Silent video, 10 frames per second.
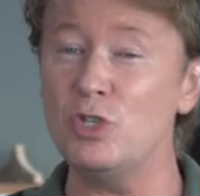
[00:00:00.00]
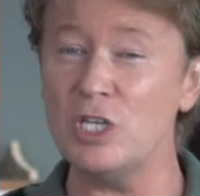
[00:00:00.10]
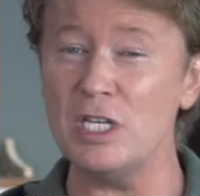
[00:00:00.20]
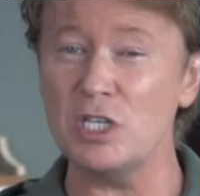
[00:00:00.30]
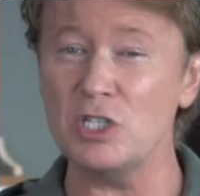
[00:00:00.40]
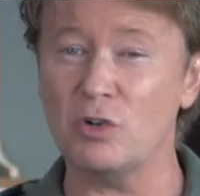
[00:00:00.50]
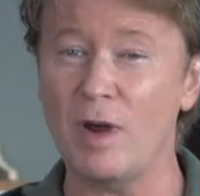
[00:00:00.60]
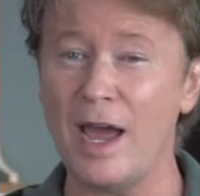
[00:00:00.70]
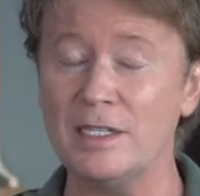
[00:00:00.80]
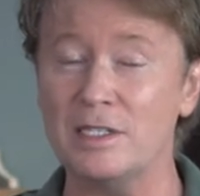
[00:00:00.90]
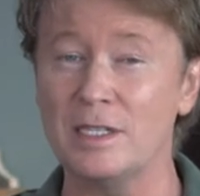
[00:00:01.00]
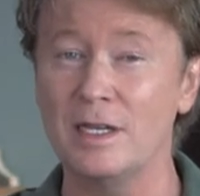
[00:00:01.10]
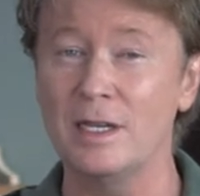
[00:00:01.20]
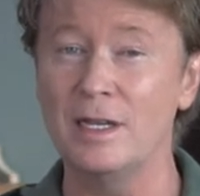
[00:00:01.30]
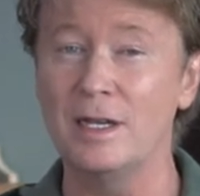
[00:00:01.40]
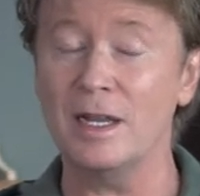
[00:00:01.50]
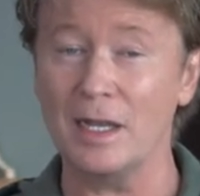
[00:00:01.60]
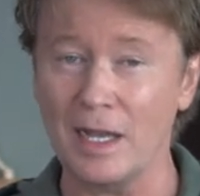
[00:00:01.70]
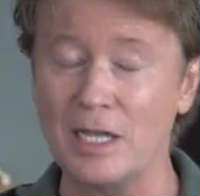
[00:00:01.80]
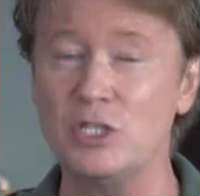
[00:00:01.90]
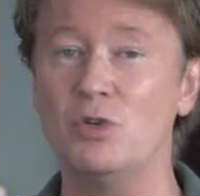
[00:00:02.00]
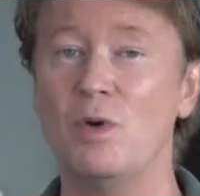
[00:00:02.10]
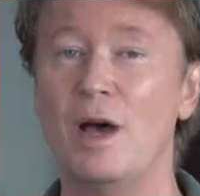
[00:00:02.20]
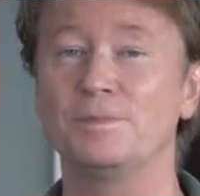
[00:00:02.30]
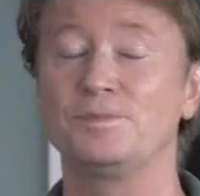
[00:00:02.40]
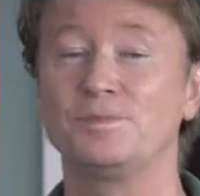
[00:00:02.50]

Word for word: Jesus Christ, light you up.